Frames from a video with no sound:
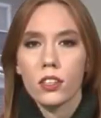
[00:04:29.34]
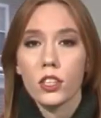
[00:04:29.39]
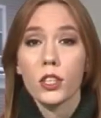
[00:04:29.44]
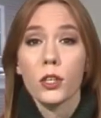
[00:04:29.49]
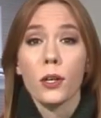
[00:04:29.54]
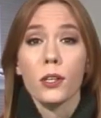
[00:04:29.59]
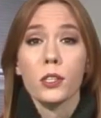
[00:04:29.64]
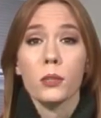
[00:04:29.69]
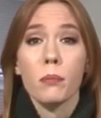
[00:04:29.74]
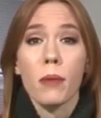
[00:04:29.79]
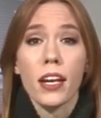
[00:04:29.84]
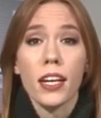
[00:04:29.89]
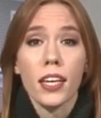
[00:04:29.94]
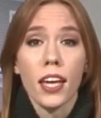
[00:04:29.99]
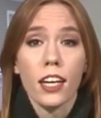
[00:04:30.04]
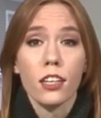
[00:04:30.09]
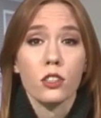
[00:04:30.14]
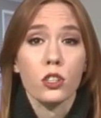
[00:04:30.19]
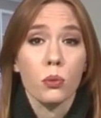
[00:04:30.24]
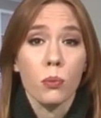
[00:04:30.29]
New York's
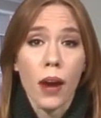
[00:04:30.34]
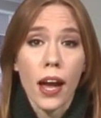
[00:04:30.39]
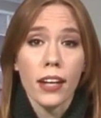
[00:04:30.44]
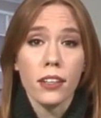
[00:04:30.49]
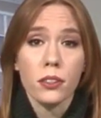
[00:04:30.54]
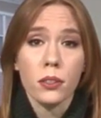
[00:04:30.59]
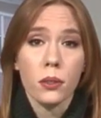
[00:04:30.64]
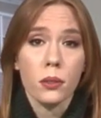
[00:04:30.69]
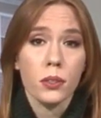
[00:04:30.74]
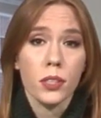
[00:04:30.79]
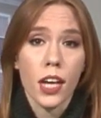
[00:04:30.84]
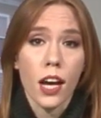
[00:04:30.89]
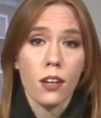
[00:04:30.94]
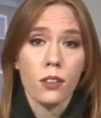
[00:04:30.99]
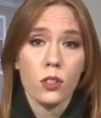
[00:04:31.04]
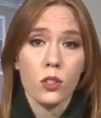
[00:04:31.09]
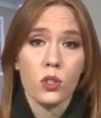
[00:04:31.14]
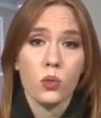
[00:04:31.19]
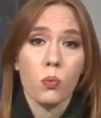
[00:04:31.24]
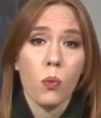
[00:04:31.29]
Medicaid director
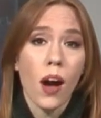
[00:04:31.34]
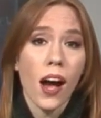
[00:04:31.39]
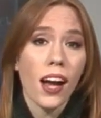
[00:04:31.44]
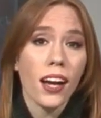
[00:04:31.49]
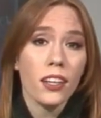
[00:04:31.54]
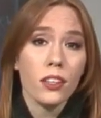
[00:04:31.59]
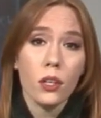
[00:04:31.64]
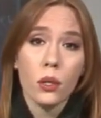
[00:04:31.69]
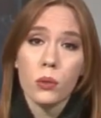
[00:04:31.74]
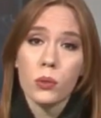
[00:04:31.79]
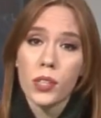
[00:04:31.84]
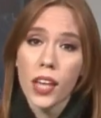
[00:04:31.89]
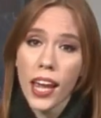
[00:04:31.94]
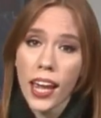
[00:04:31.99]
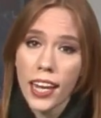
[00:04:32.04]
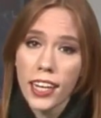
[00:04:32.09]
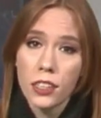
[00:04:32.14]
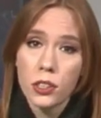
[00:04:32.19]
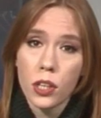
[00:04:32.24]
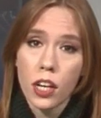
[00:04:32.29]
tells us why those
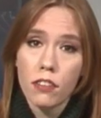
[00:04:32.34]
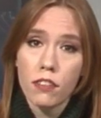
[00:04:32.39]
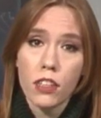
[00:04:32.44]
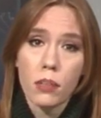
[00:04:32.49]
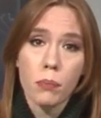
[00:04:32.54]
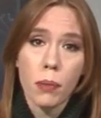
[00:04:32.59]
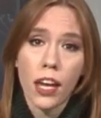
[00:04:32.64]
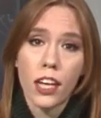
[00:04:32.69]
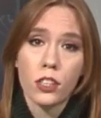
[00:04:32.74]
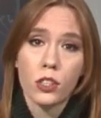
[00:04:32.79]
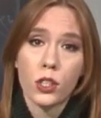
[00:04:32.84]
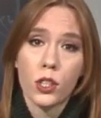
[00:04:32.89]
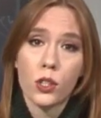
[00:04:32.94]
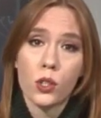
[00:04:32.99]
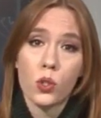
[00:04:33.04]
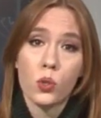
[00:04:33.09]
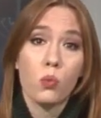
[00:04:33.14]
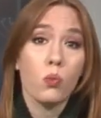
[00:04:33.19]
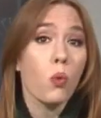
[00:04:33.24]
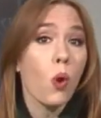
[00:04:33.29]
HIV
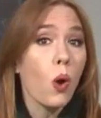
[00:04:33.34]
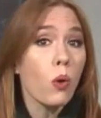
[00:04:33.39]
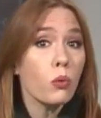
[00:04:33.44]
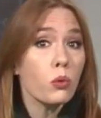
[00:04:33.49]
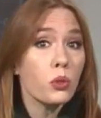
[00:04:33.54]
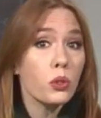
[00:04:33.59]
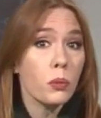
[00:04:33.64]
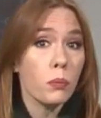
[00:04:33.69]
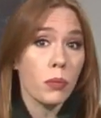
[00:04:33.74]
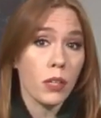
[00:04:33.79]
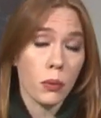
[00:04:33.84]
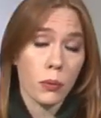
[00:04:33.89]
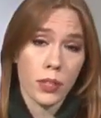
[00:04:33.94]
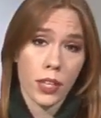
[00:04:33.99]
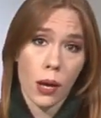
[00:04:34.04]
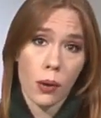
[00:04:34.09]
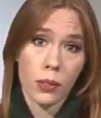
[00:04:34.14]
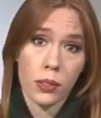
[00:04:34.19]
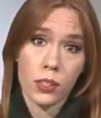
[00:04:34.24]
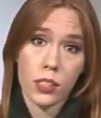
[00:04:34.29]
patients won't be
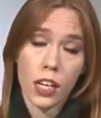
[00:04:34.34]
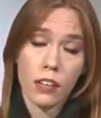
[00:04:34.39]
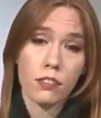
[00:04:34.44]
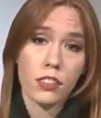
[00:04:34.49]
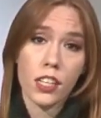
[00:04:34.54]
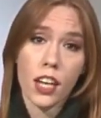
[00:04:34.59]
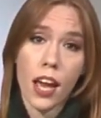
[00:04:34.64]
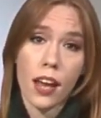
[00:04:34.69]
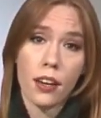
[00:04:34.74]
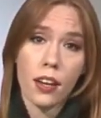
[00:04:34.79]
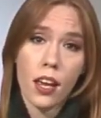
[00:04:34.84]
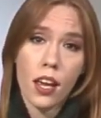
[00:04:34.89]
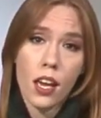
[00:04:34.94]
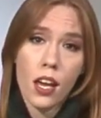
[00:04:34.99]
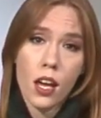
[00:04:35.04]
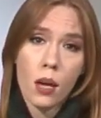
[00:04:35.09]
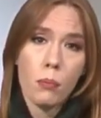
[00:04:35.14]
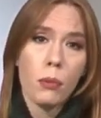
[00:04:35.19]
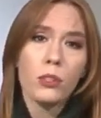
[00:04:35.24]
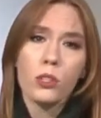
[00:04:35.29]
without a safety net.
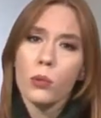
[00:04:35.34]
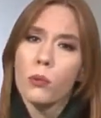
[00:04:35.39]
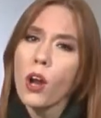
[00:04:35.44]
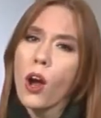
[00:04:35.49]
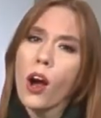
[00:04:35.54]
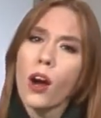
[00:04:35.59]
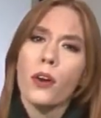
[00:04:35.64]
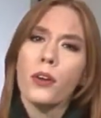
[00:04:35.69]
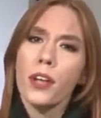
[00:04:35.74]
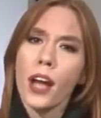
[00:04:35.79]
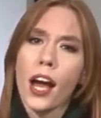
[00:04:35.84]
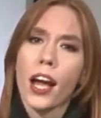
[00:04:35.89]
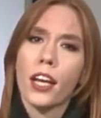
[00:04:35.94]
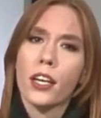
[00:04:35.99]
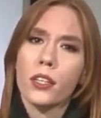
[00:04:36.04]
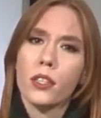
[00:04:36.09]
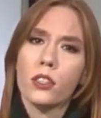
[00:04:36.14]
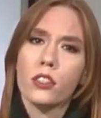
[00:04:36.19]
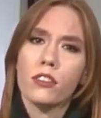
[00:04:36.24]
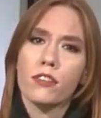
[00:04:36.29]
But tomorrow
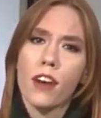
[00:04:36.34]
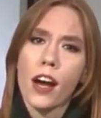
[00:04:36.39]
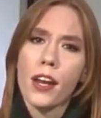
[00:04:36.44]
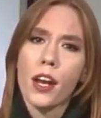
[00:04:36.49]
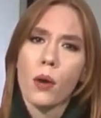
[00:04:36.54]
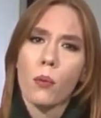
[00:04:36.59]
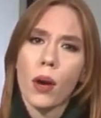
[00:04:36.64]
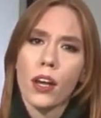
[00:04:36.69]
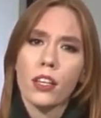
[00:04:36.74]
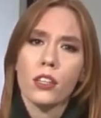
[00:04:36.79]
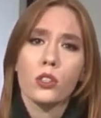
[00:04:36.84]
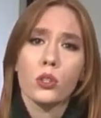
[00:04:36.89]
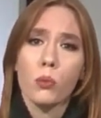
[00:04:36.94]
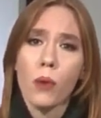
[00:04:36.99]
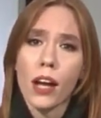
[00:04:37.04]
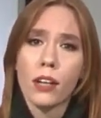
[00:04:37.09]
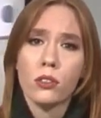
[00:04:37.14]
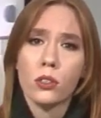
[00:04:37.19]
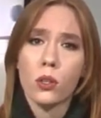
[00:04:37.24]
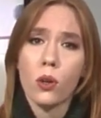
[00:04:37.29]
night, you'll find out why the
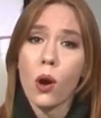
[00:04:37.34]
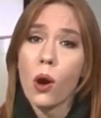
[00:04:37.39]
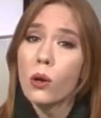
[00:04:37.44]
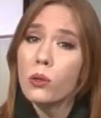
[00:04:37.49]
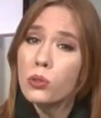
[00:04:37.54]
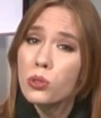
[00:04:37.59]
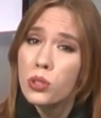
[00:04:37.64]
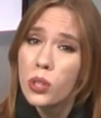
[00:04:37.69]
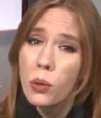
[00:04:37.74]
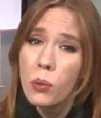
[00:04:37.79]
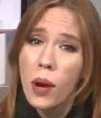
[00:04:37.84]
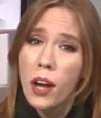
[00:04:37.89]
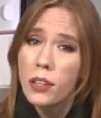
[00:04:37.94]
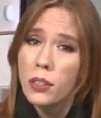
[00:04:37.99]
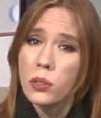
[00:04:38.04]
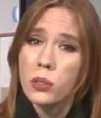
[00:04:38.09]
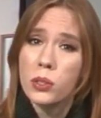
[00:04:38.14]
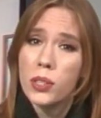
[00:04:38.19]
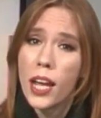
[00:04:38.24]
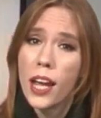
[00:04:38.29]
director also
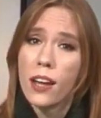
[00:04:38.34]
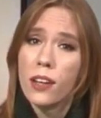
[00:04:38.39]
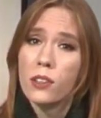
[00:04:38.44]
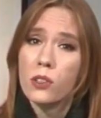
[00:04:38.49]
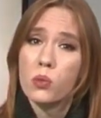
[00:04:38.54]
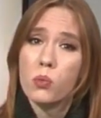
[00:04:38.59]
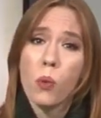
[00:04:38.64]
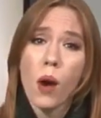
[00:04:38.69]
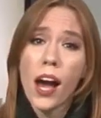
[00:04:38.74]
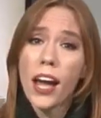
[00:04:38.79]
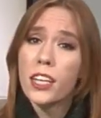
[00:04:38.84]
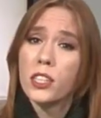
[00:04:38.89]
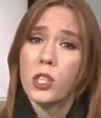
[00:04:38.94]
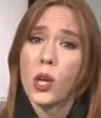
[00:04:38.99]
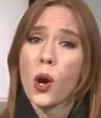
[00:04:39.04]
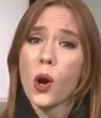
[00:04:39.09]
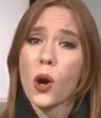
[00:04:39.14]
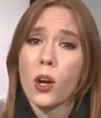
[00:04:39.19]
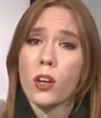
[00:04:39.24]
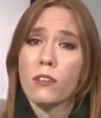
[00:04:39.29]
understands why it's
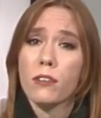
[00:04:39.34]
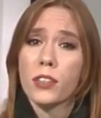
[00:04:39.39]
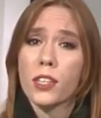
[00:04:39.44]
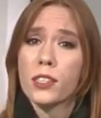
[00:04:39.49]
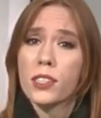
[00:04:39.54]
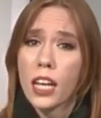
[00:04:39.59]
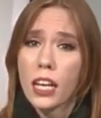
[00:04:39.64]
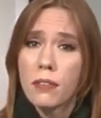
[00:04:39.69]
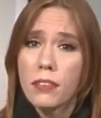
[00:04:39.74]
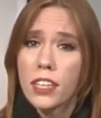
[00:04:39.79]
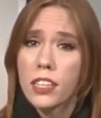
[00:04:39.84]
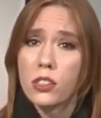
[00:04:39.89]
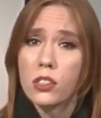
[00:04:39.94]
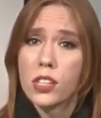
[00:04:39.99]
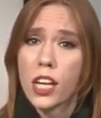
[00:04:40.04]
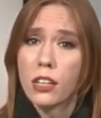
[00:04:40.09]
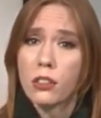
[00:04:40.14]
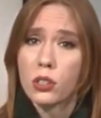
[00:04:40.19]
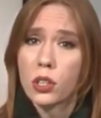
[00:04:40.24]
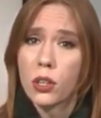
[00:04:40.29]
hard for the Damien
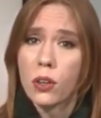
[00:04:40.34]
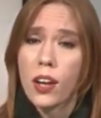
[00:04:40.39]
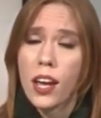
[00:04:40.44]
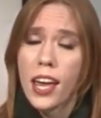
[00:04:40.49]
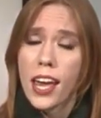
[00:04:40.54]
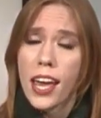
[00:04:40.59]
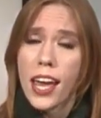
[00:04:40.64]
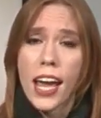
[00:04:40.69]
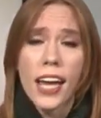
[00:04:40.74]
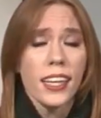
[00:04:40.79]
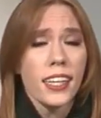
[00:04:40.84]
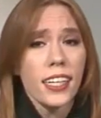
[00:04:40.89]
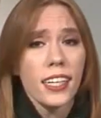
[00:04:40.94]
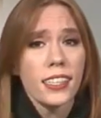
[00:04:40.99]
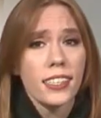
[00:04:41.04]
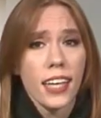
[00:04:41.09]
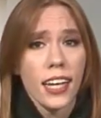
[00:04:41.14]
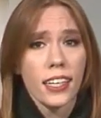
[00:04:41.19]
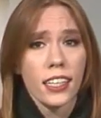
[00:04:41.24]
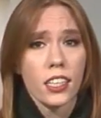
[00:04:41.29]
Center and the
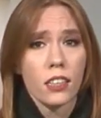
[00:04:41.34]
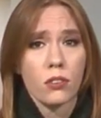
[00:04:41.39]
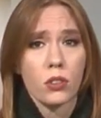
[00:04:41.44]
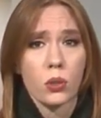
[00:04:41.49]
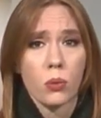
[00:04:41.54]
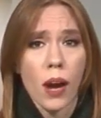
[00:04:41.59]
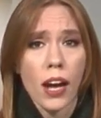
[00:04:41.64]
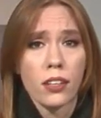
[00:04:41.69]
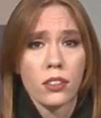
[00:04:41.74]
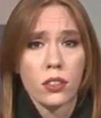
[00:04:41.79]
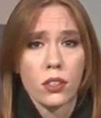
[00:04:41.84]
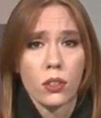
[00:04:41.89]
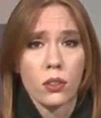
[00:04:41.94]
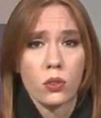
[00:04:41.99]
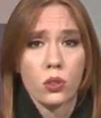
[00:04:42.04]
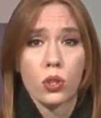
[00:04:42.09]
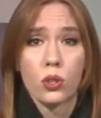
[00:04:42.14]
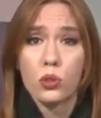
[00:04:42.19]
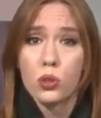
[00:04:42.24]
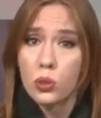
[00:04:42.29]
executive director
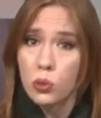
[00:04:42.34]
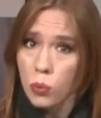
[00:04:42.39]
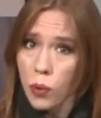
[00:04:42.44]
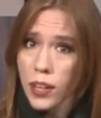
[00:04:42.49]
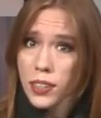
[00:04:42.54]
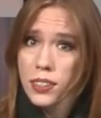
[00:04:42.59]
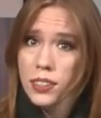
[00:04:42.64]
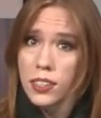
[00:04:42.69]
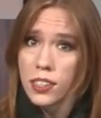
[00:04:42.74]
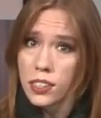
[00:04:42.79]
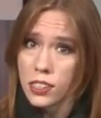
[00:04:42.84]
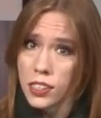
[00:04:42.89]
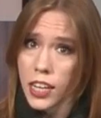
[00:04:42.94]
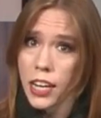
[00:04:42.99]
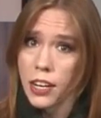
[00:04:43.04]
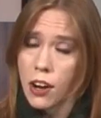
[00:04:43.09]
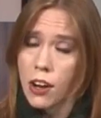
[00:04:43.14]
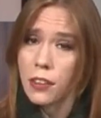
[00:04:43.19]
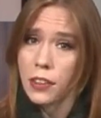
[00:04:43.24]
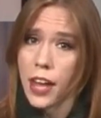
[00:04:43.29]
to trust the
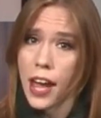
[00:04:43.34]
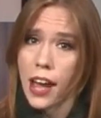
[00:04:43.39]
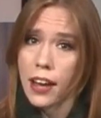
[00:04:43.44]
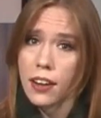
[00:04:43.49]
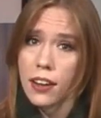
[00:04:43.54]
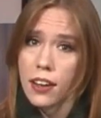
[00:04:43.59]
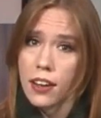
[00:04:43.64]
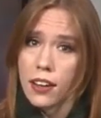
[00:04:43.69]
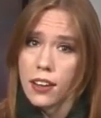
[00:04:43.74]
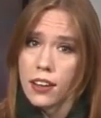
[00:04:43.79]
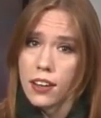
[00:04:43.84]
state on that.